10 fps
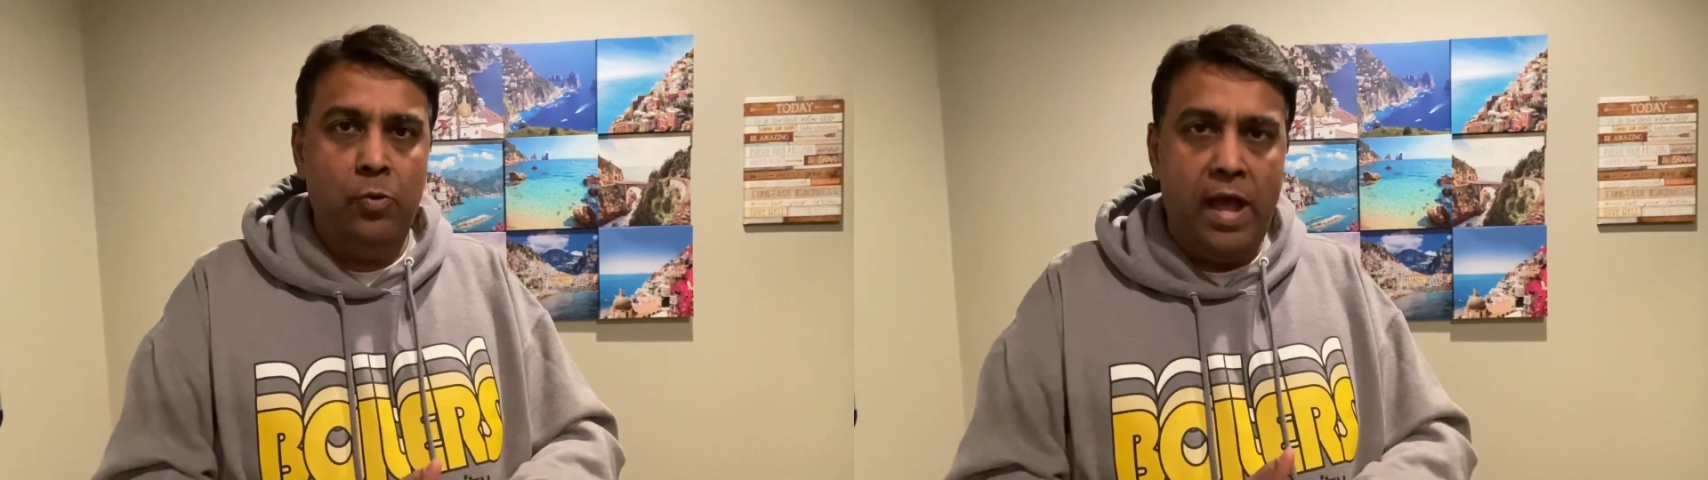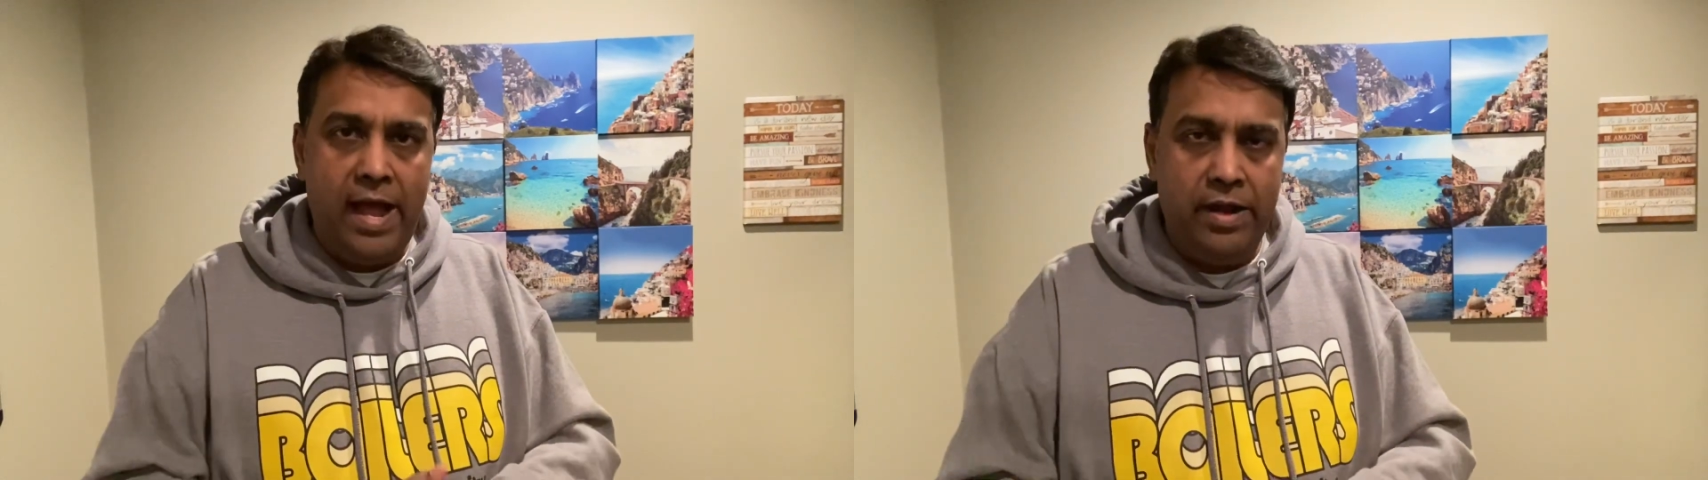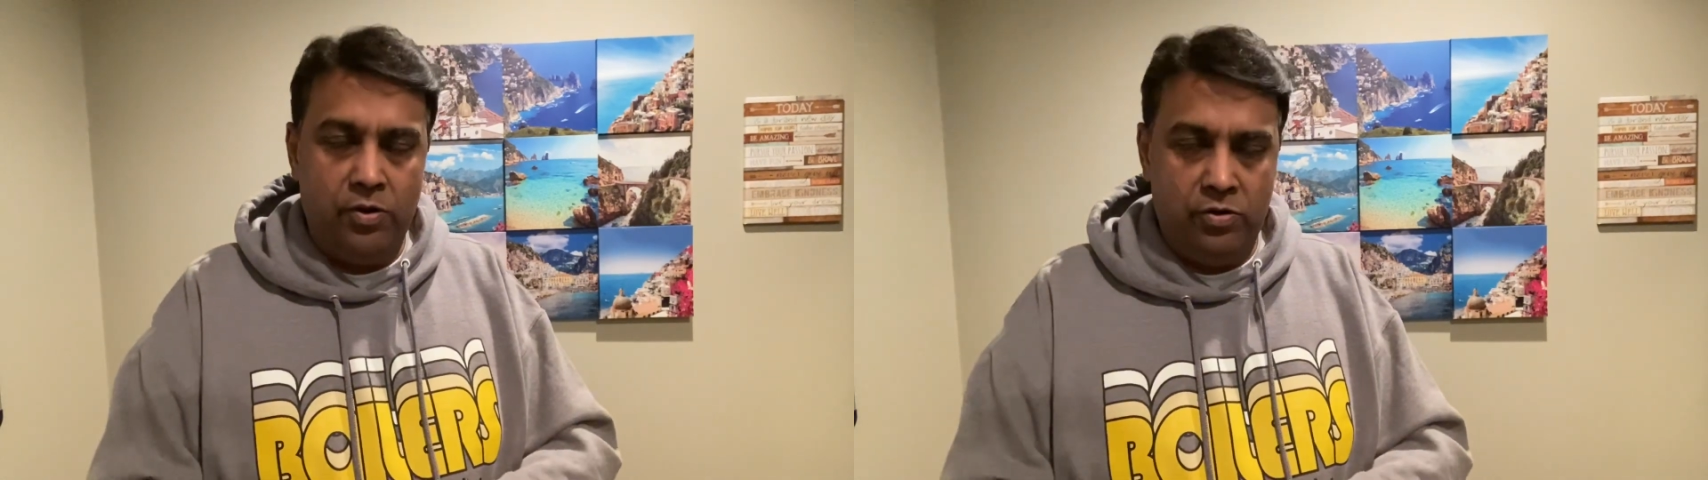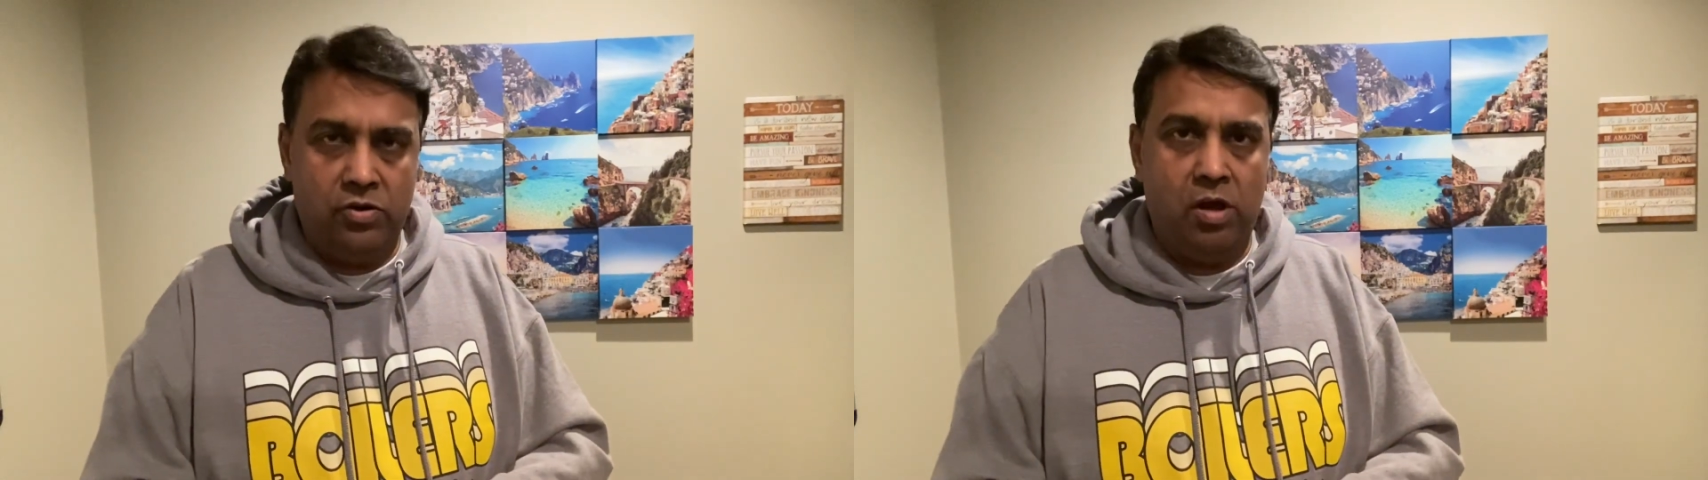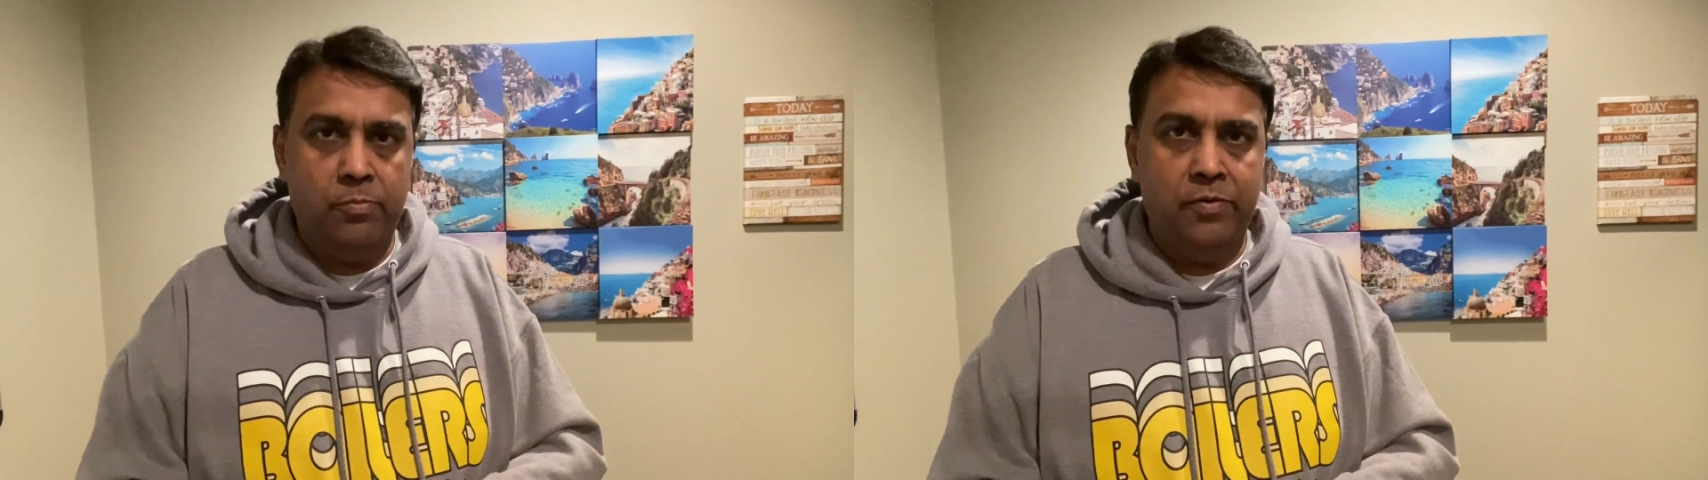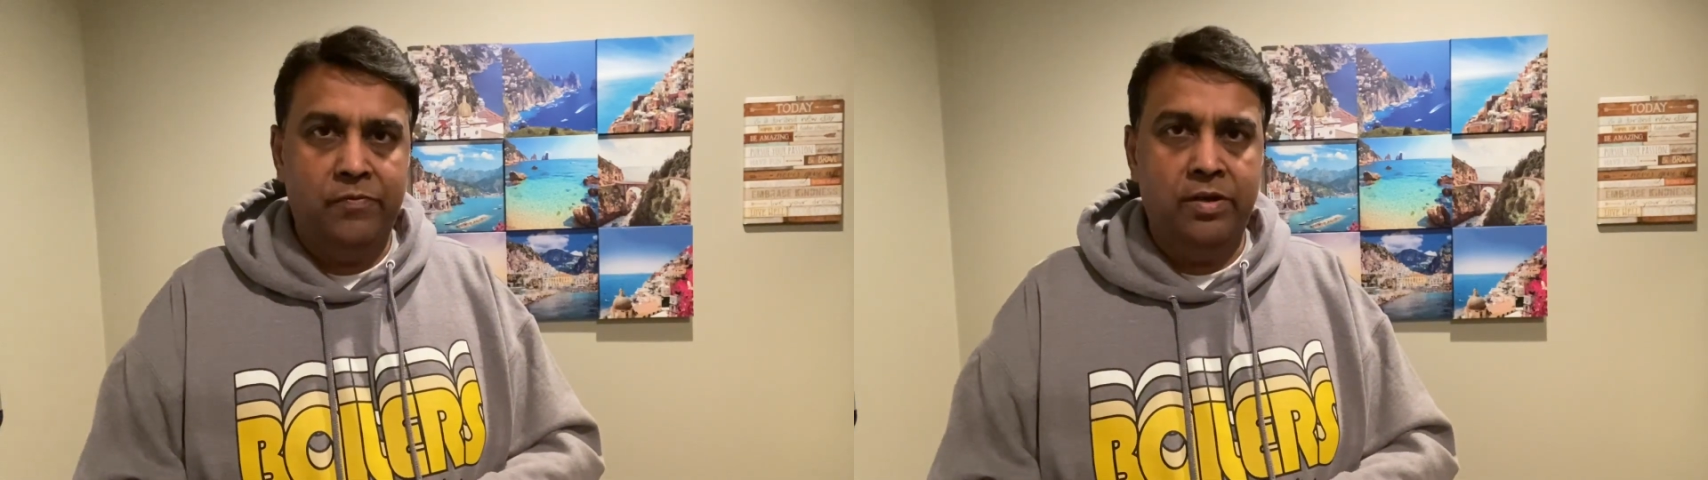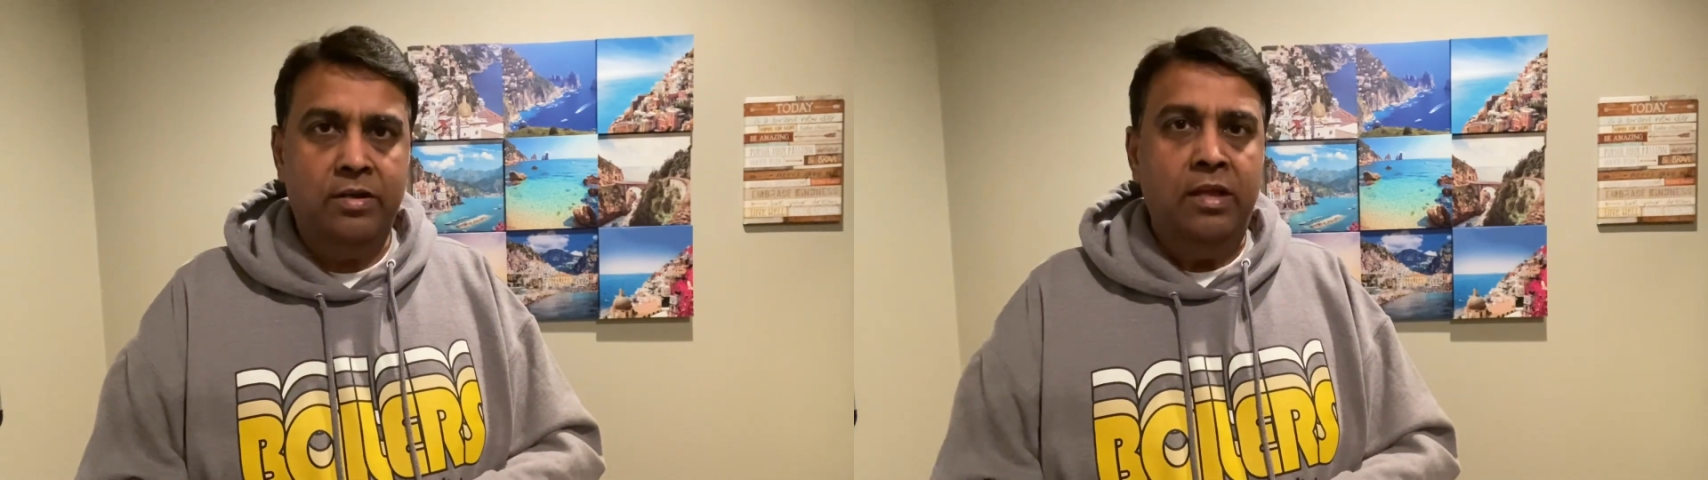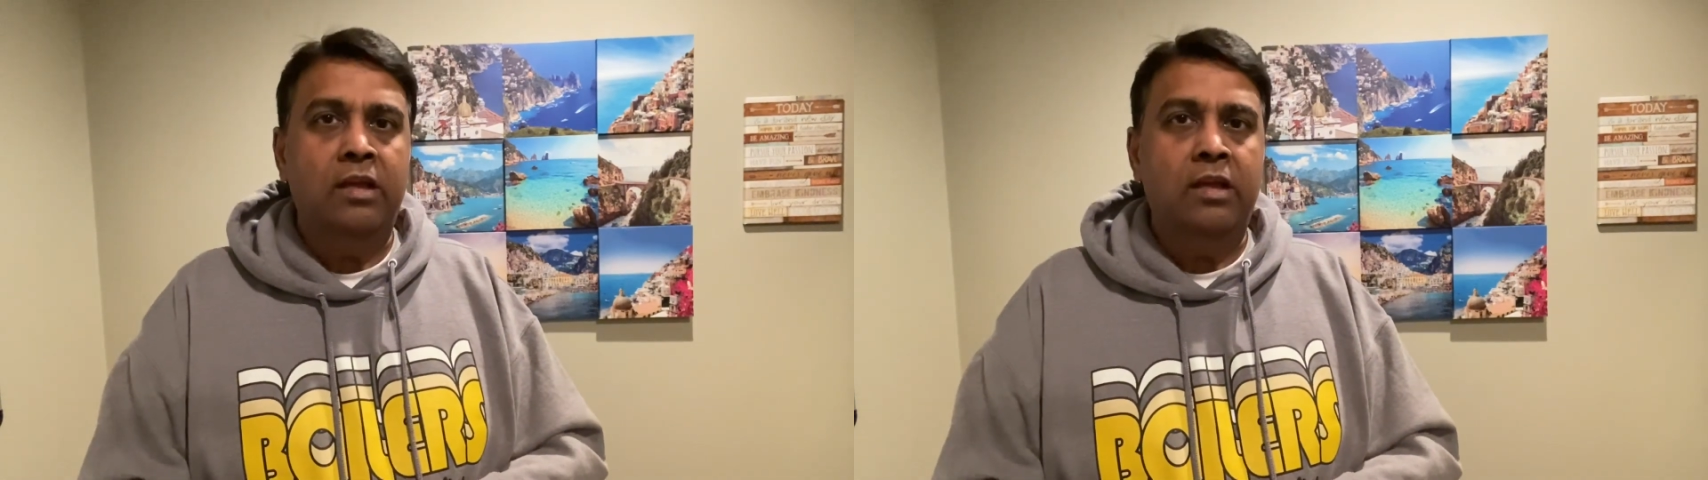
add on top of it,